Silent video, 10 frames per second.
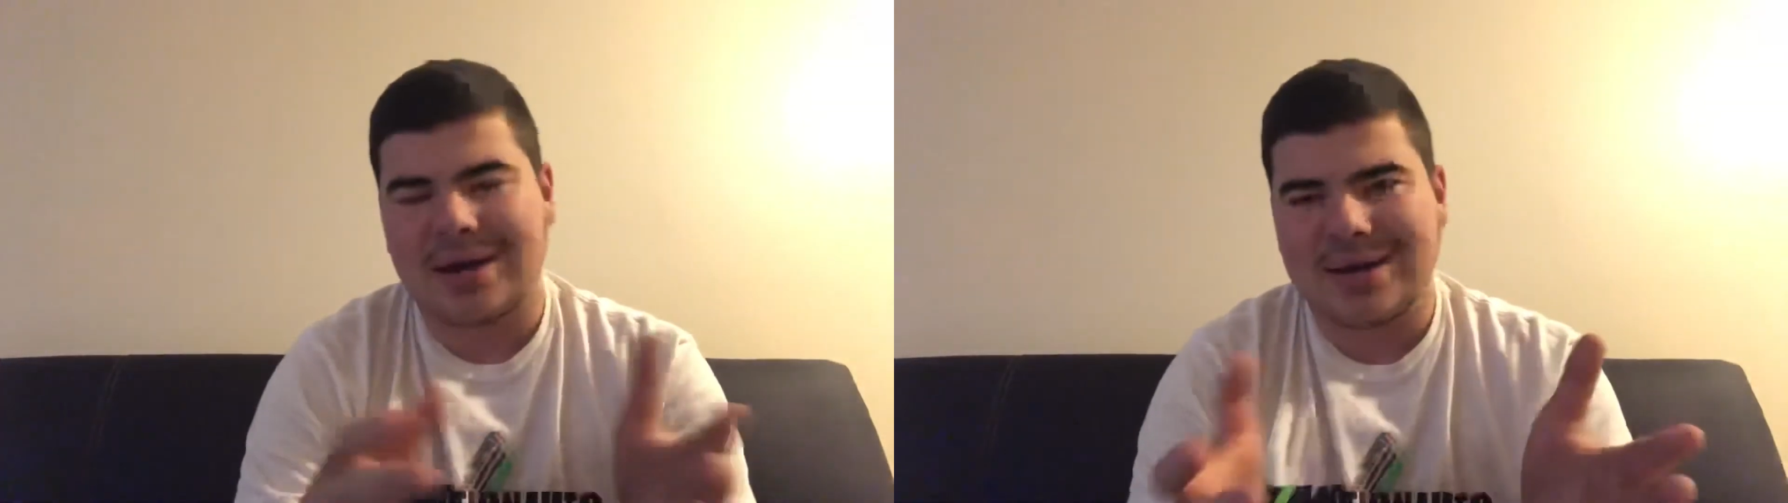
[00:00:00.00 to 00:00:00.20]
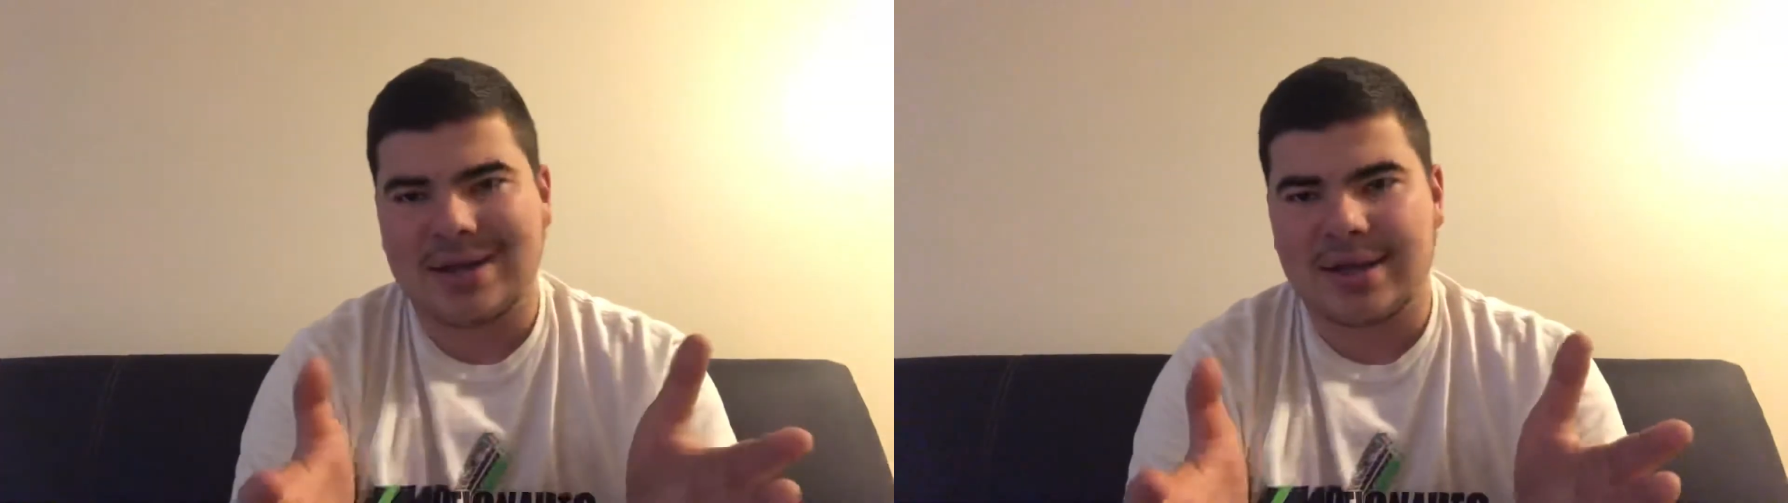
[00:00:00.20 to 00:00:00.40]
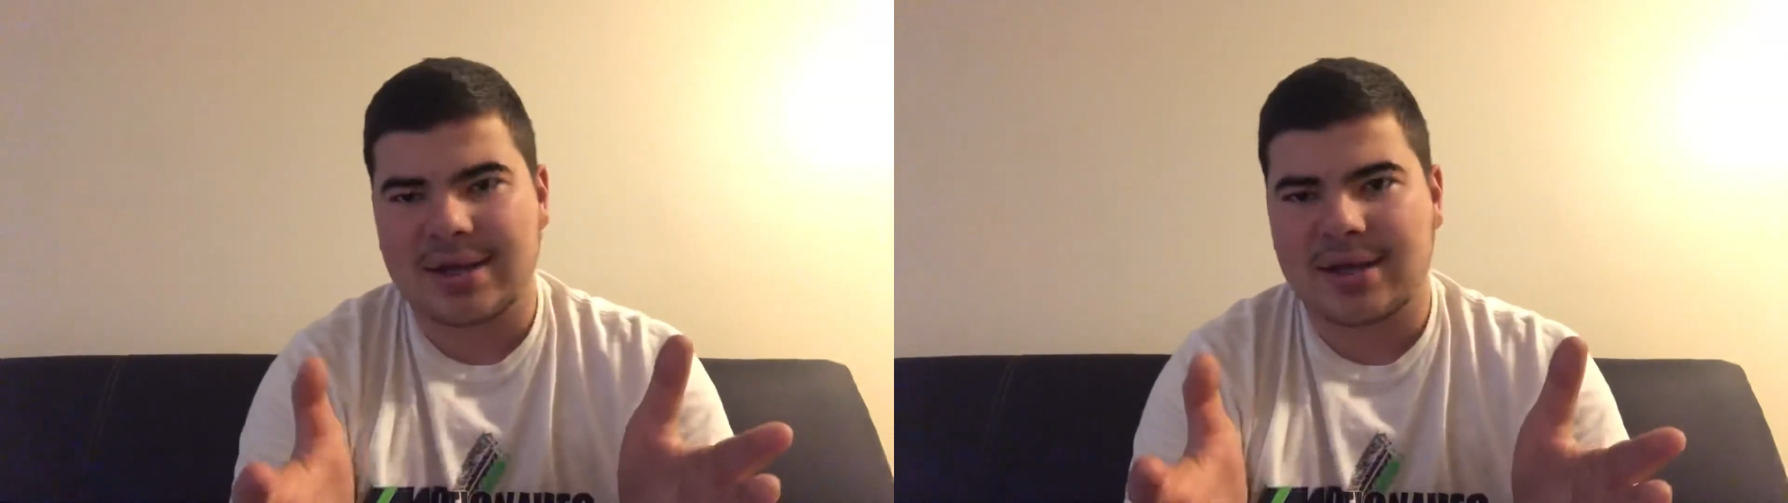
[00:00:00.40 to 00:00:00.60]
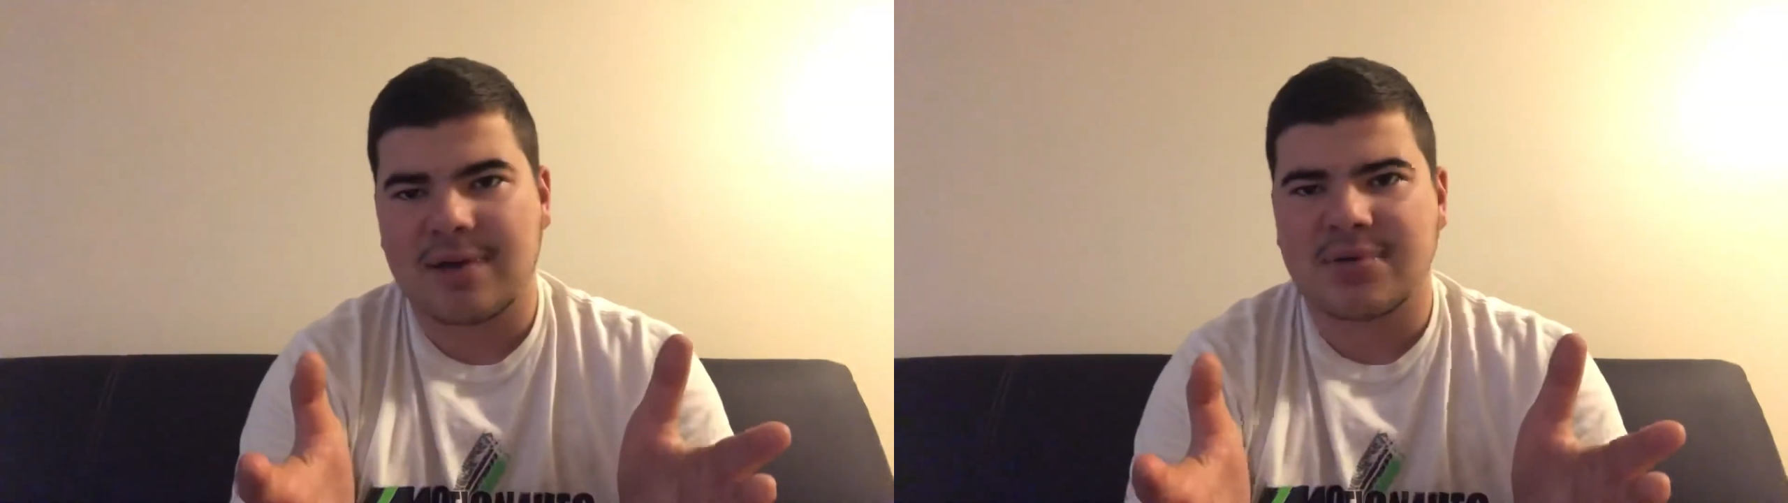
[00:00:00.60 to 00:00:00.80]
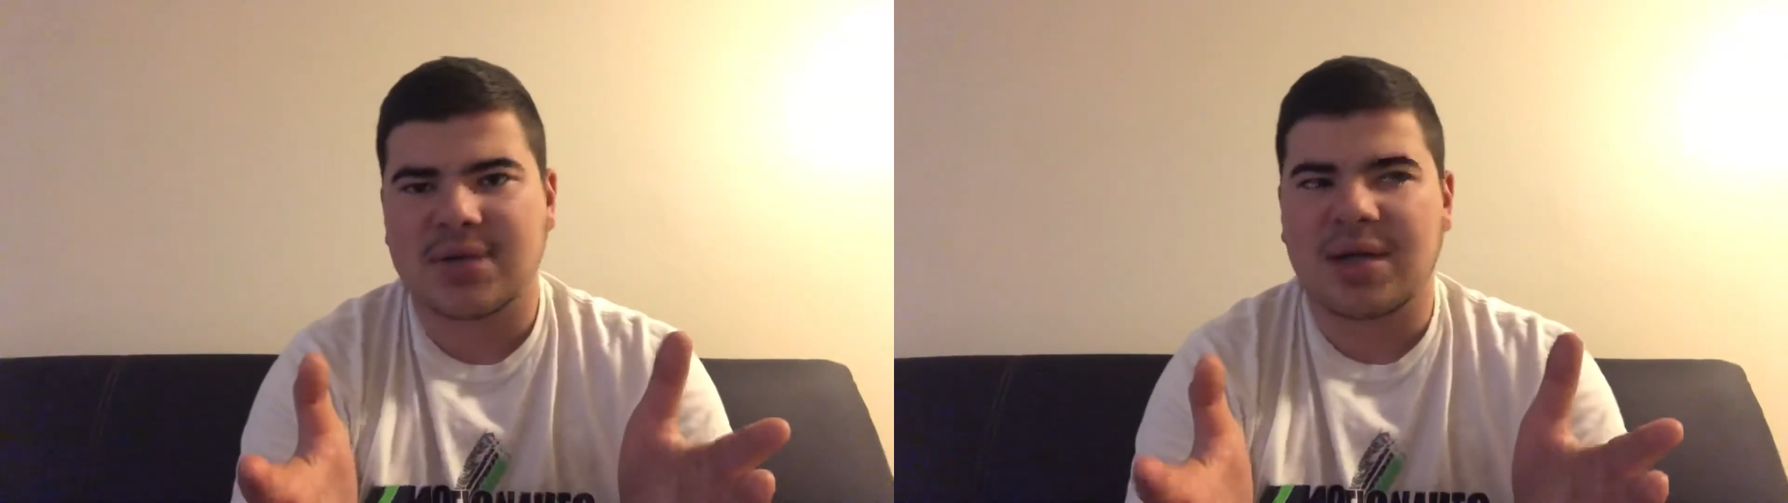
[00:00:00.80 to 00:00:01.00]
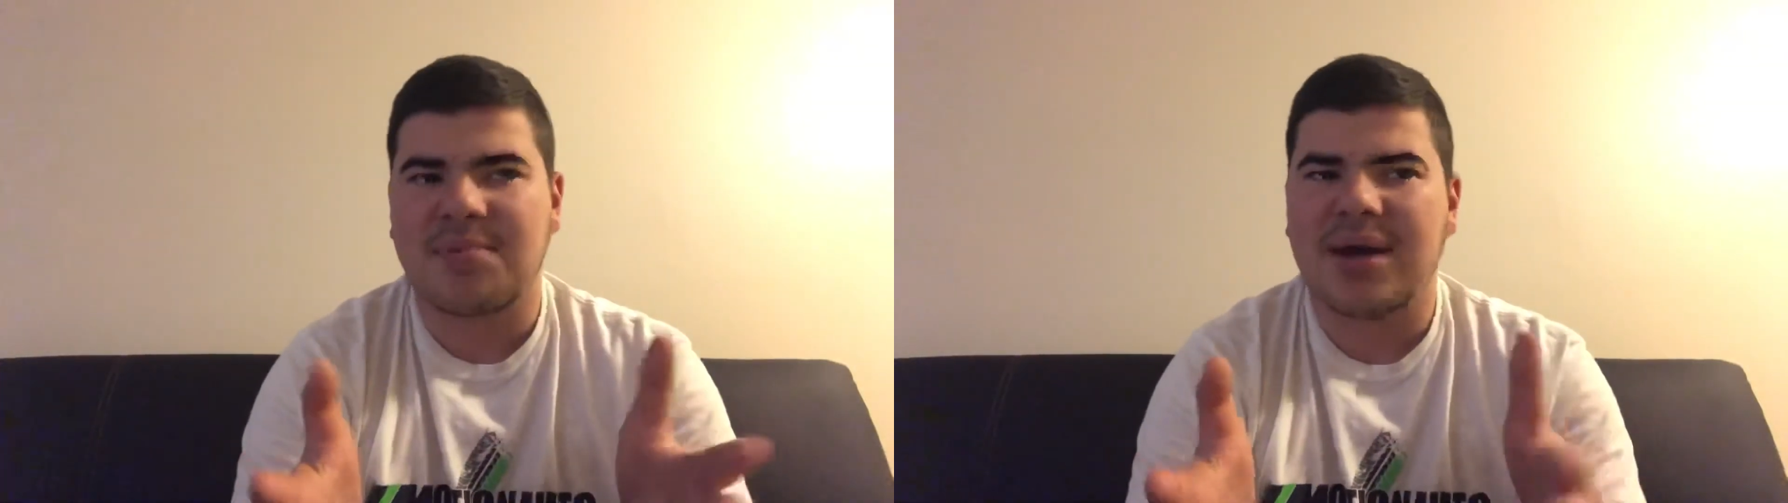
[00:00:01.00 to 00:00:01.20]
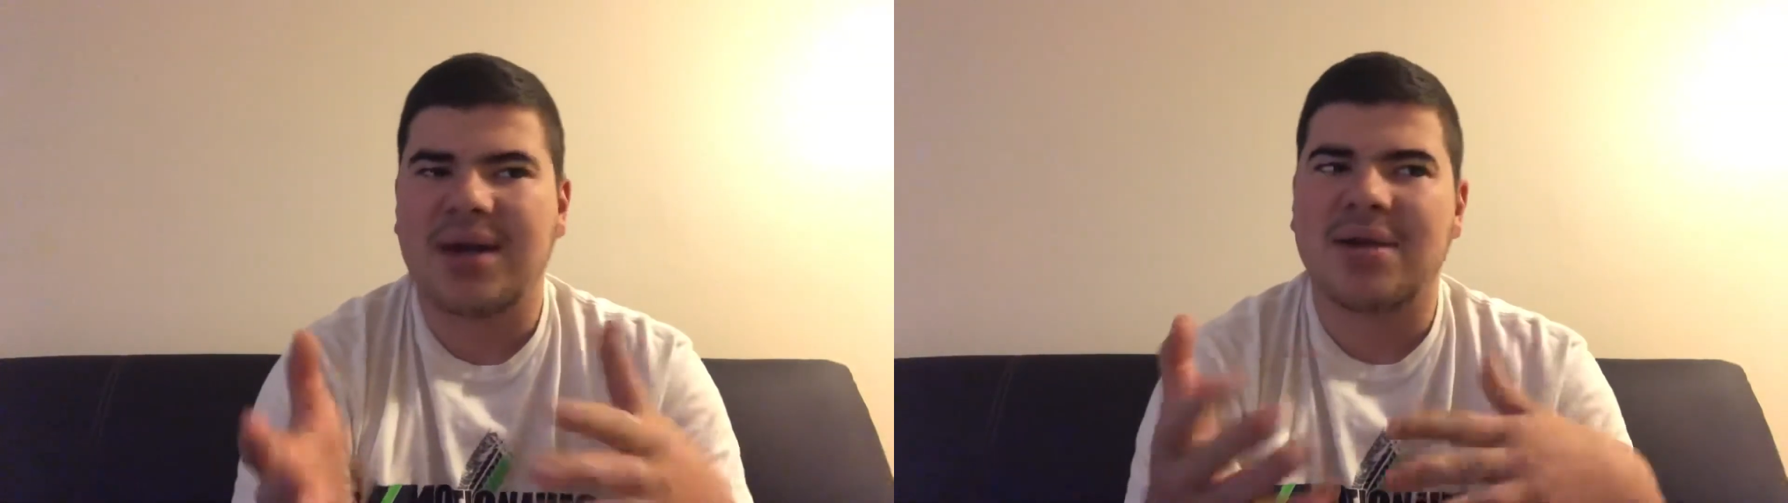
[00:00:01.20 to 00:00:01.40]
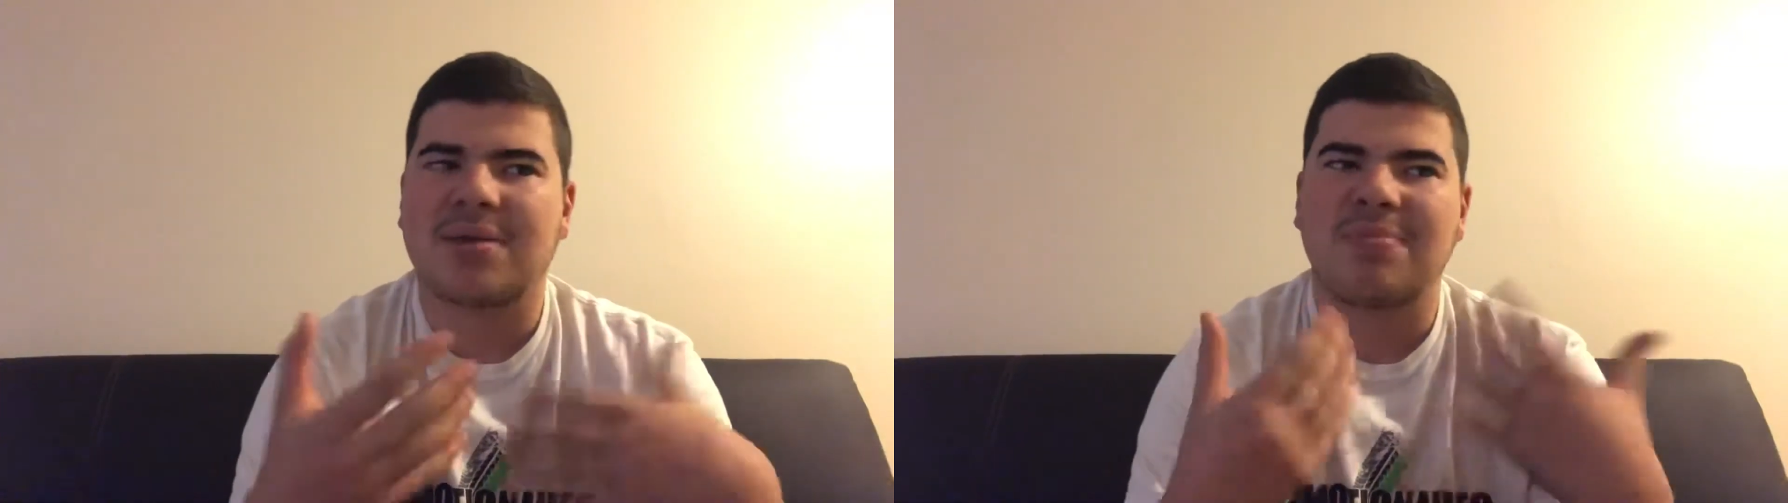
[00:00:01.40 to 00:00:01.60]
I didn't like that it was automatic,